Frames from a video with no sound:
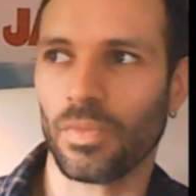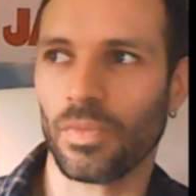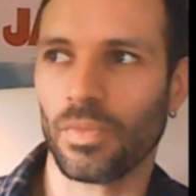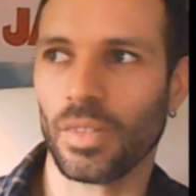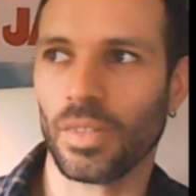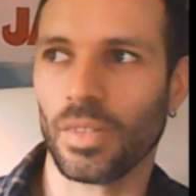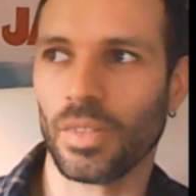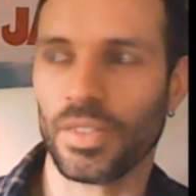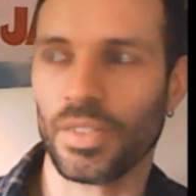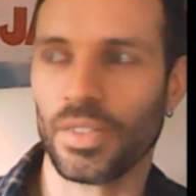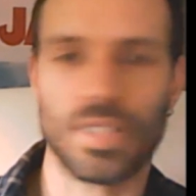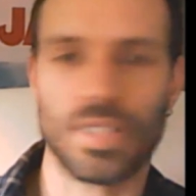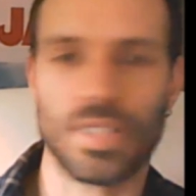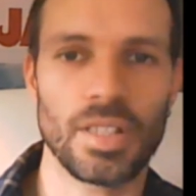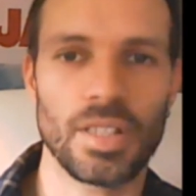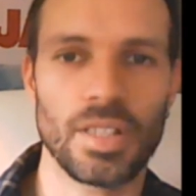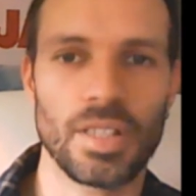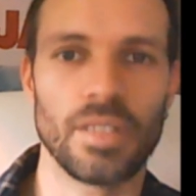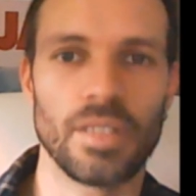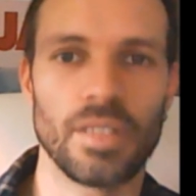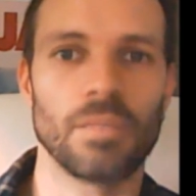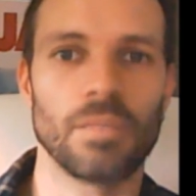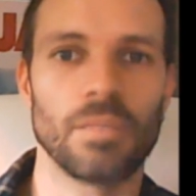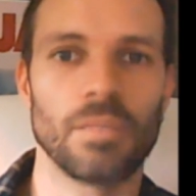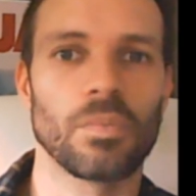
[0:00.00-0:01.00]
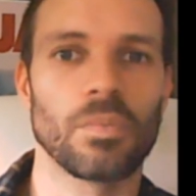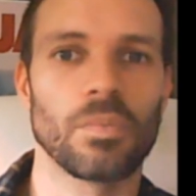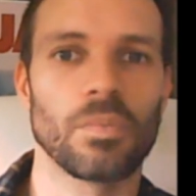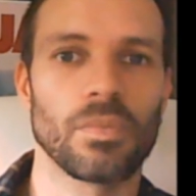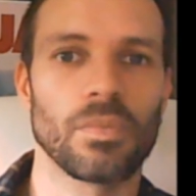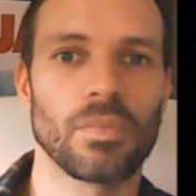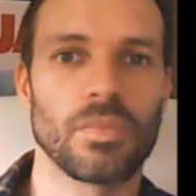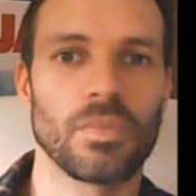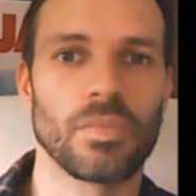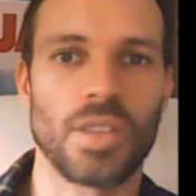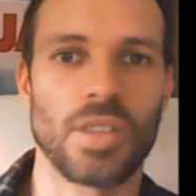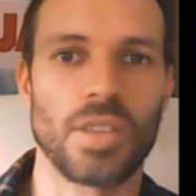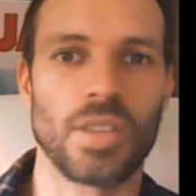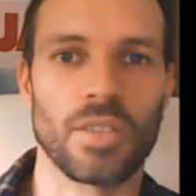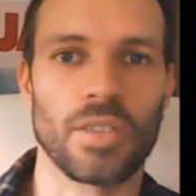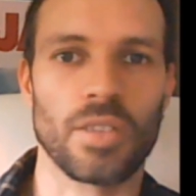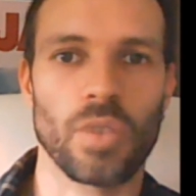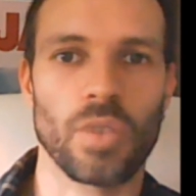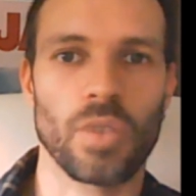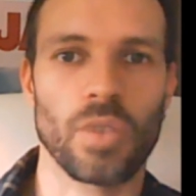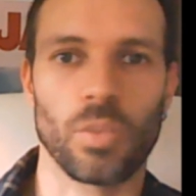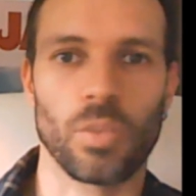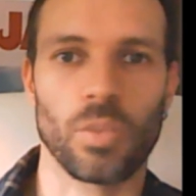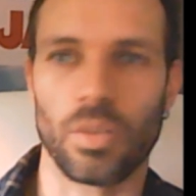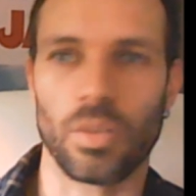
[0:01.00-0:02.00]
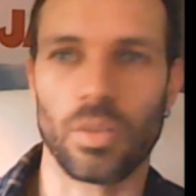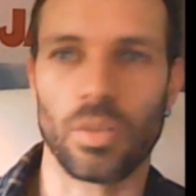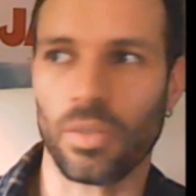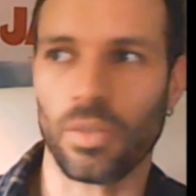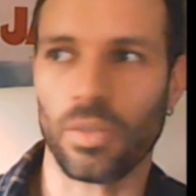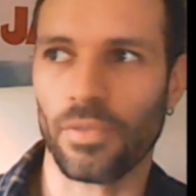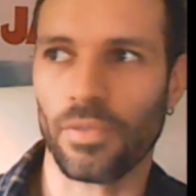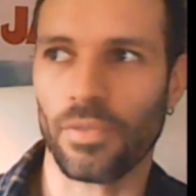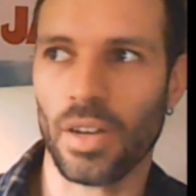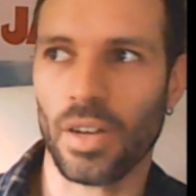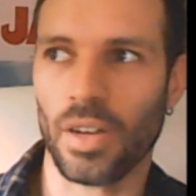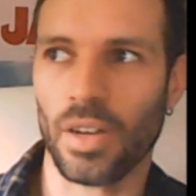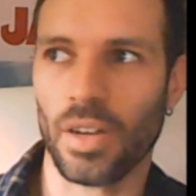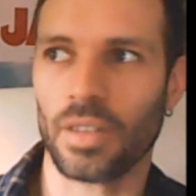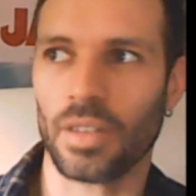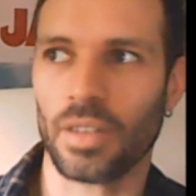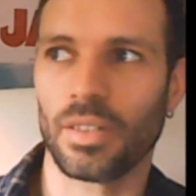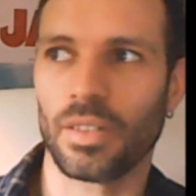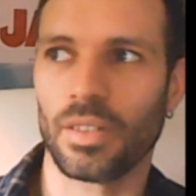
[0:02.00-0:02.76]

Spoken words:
See the extract when he want to fight.